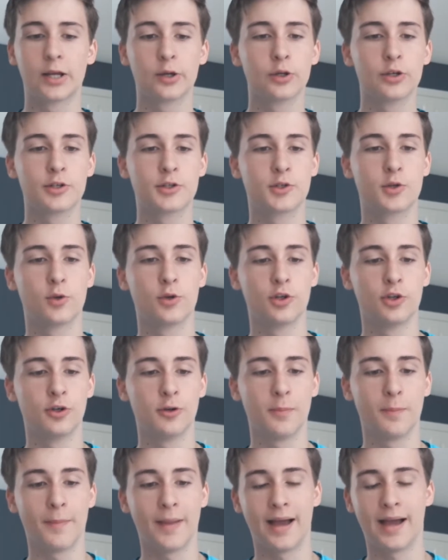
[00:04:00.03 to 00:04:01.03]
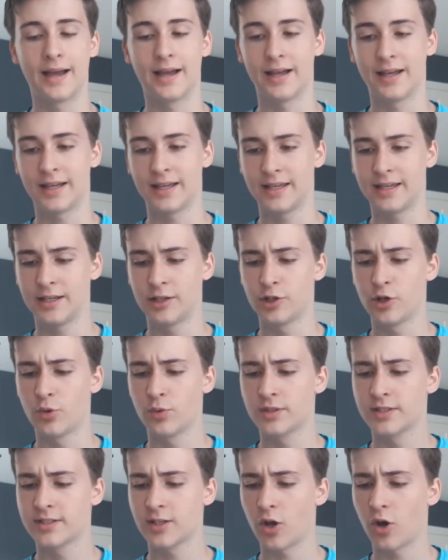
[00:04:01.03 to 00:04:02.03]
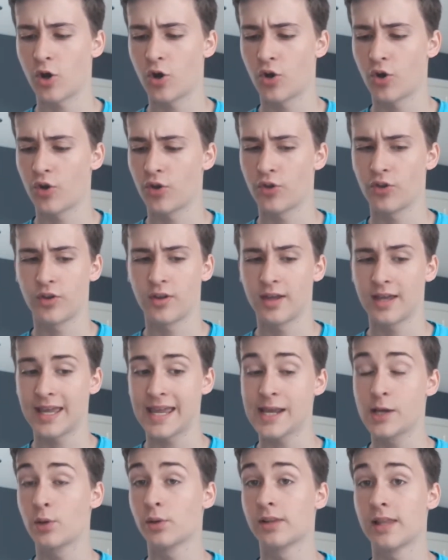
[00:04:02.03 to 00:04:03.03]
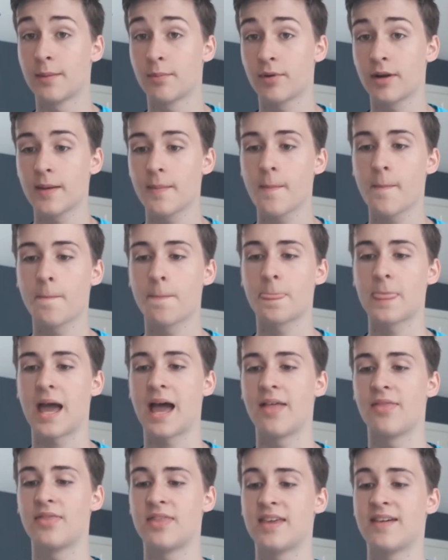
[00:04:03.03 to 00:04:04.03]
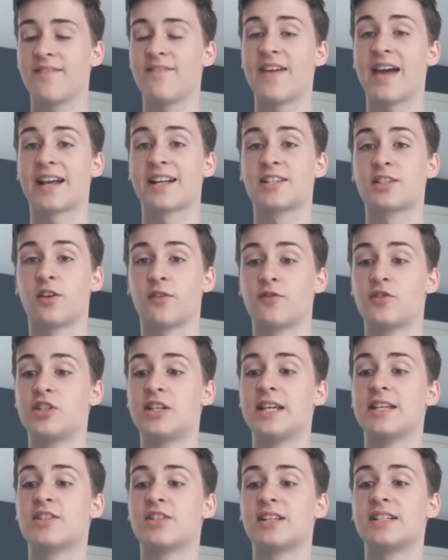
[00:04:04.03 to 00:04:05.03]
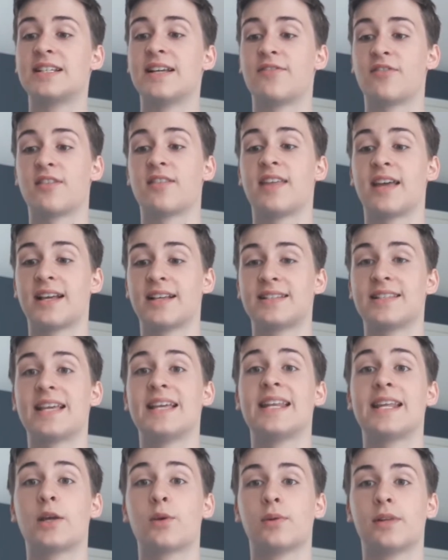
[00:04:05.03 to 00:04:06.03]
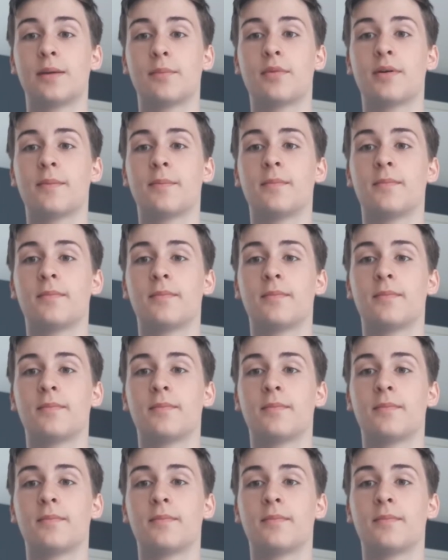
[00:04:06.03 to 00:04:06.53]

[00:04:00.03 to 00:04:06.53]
going to show you my notes on equilibrium and the effects of changing different things in equilibrium.